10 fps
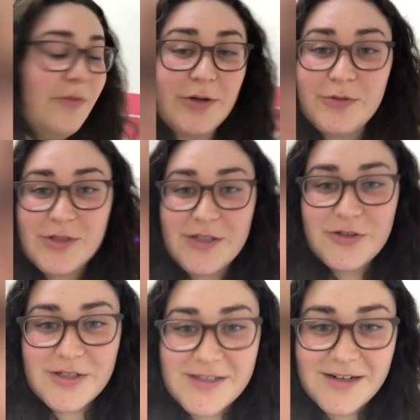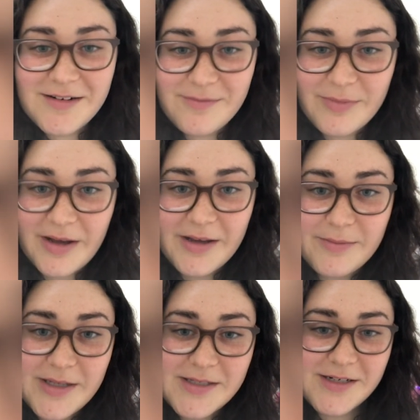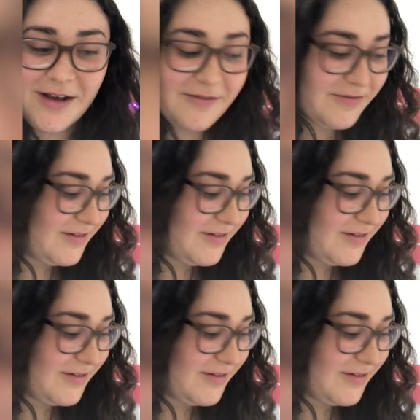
who's interested in buying my stuff.